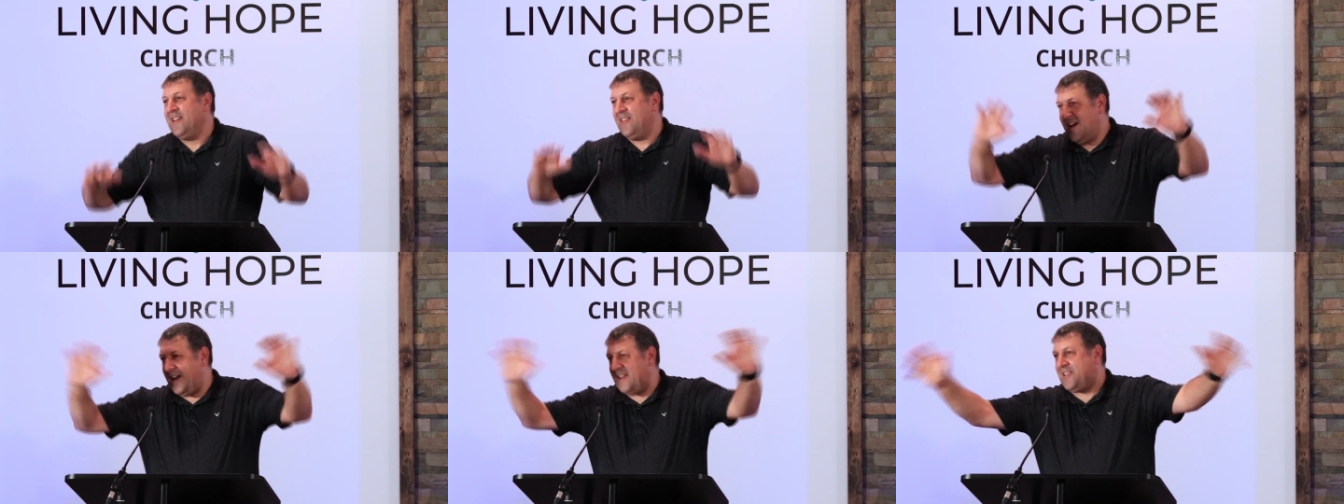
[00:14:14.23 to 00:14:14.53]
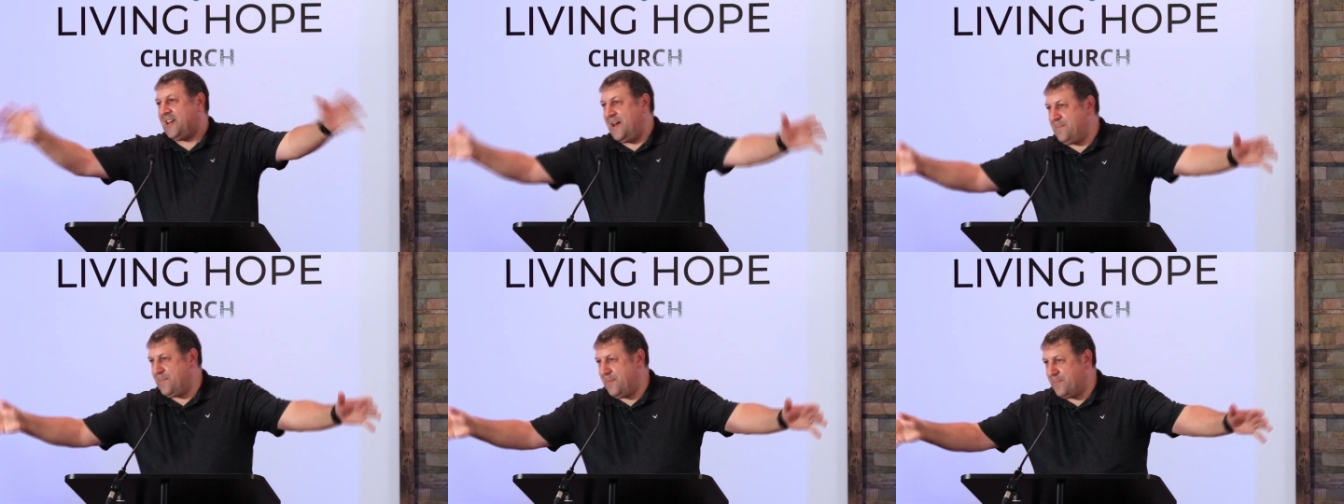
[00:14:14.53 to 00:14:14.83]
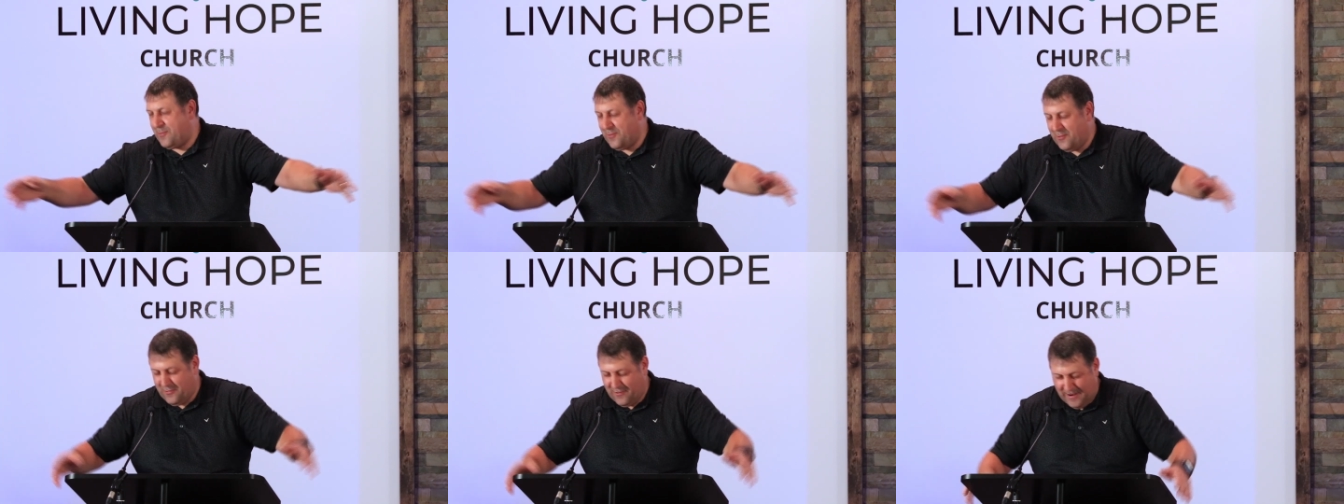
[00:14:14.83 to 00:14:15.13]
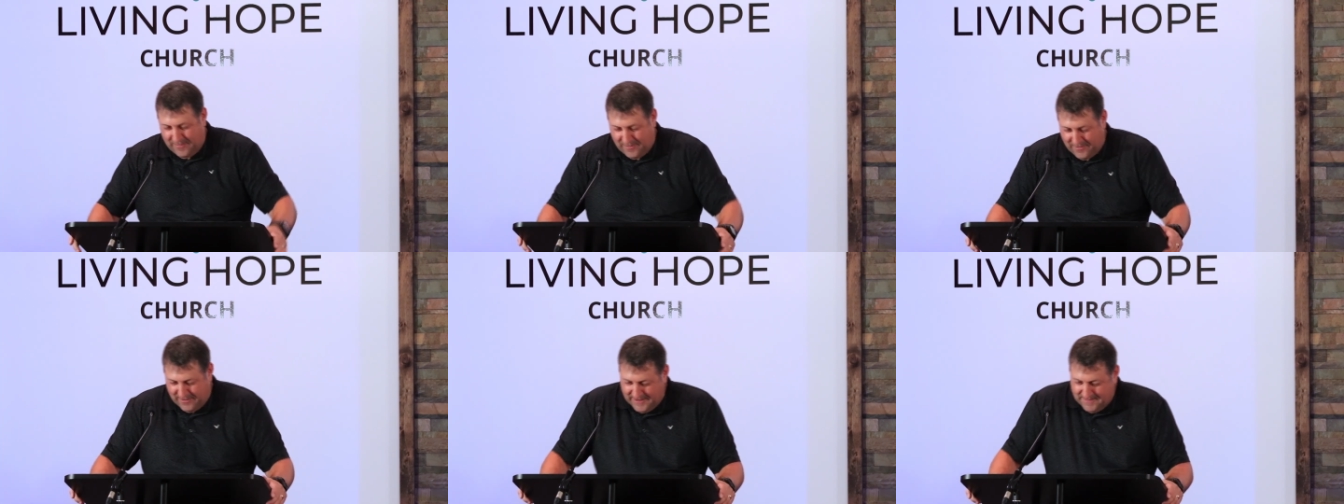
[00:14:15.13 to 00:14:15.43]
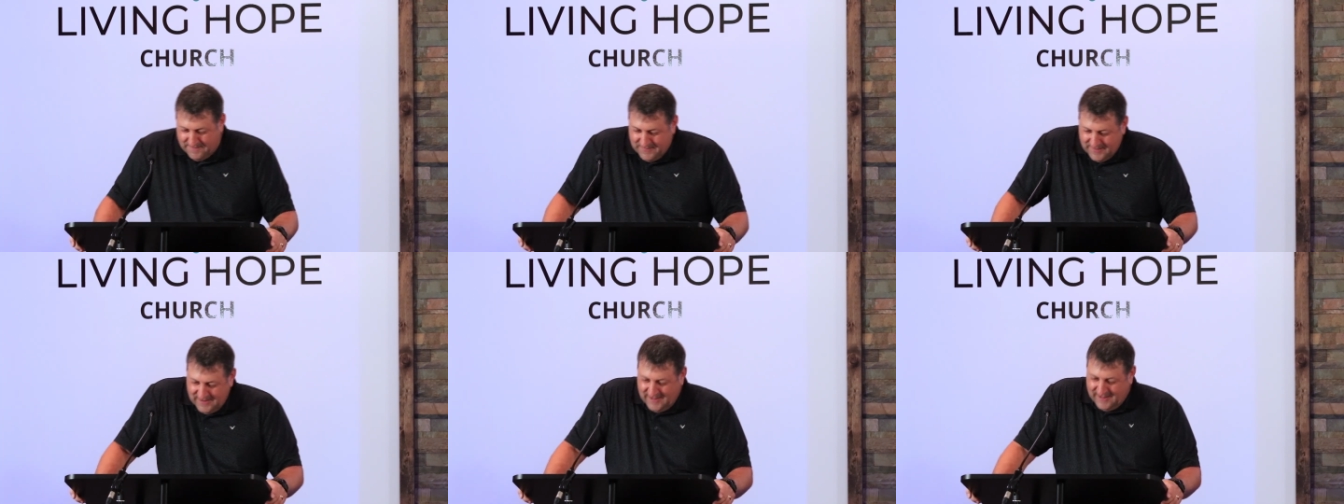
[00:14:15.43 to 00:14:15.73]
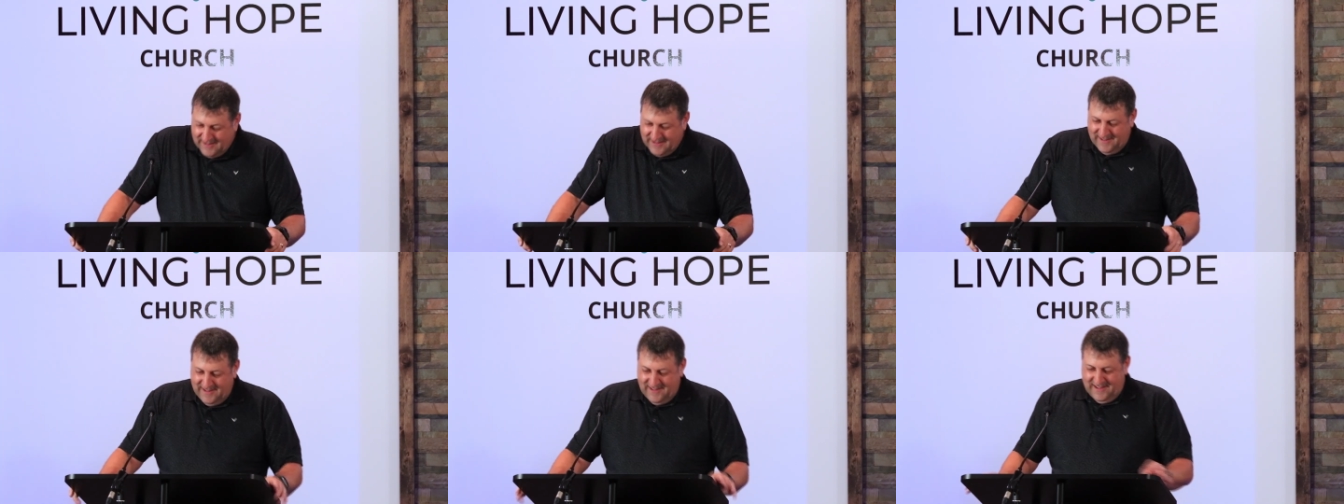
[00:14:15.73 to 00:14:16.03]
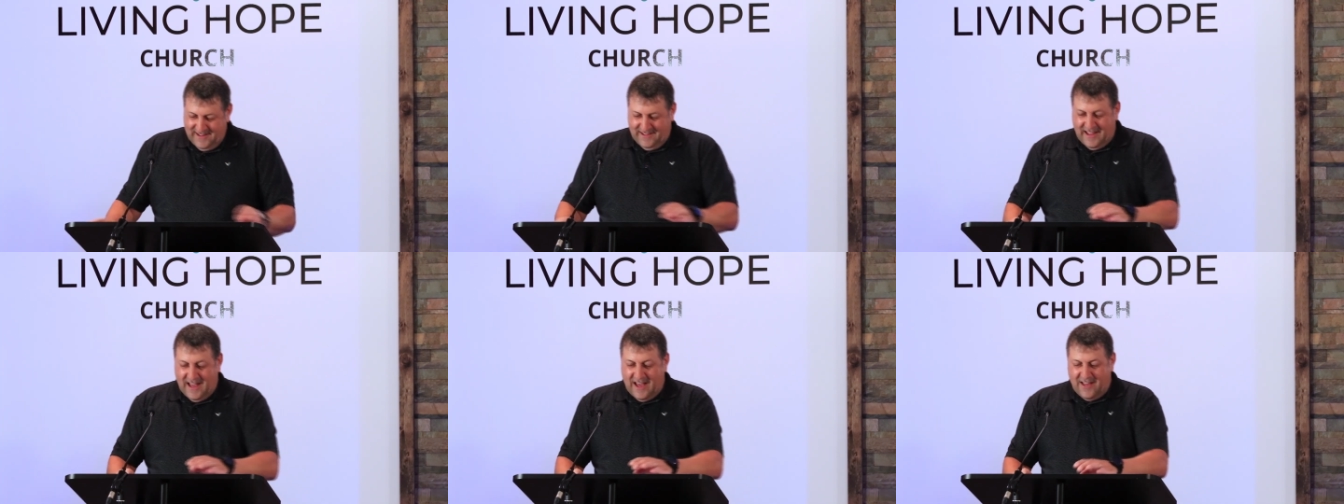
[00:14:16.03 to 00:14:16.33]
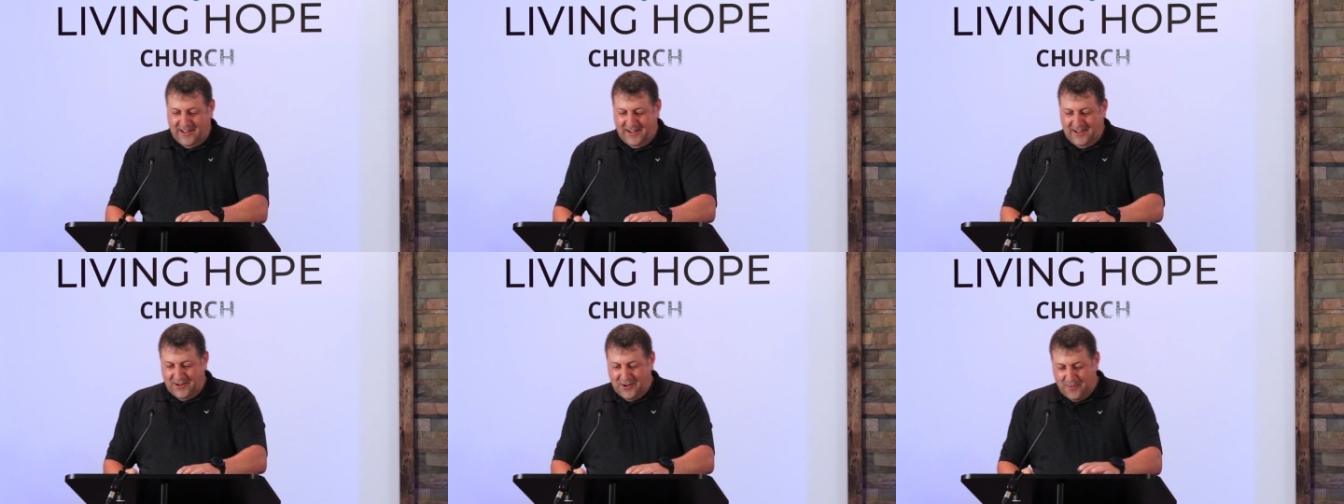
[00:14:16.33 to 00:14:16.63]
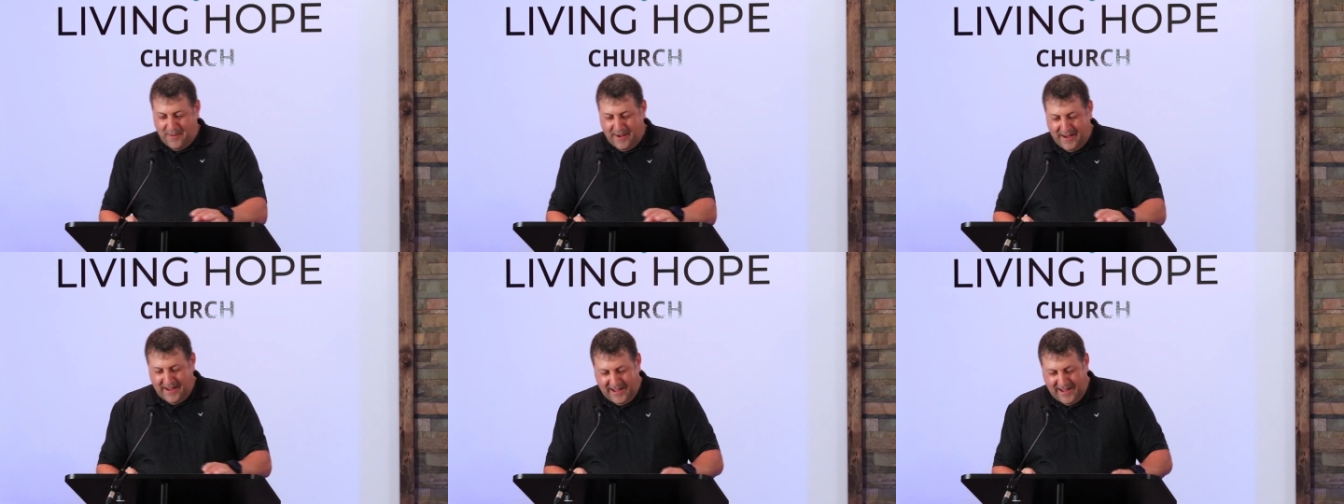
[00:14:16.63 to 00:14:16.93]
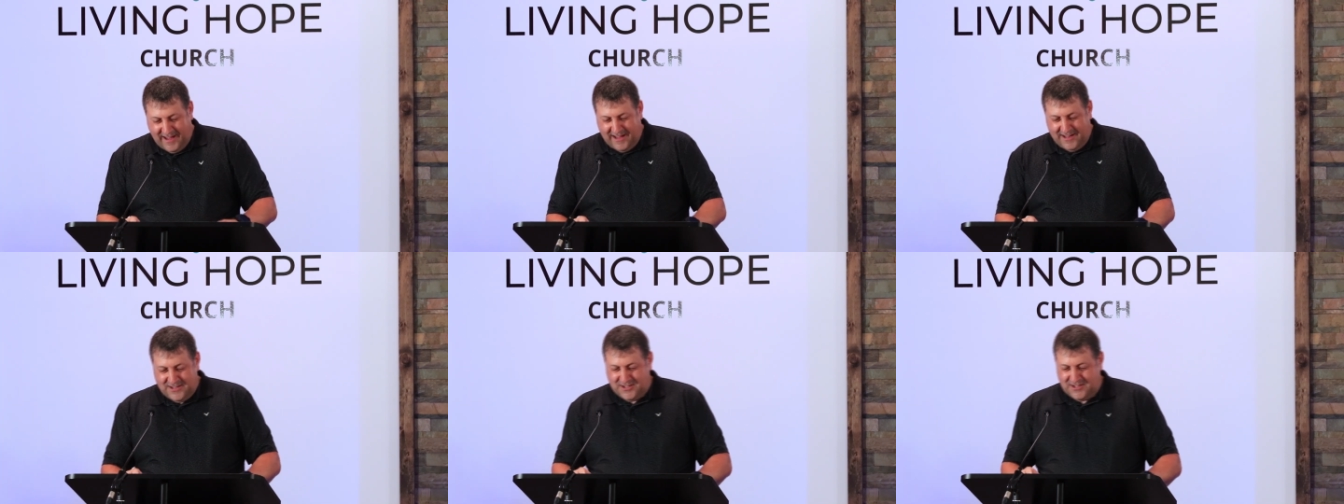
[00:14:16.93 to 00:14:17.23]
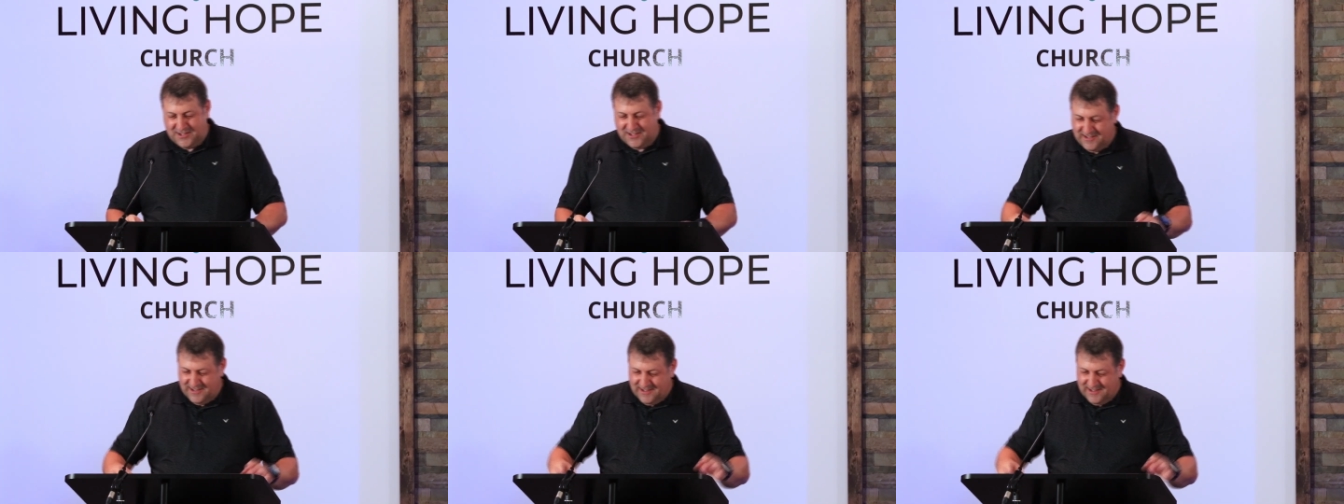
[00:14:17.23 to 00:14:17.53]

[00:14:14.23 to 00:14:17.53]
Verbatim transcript: that type of program, all right? Now that you know my age.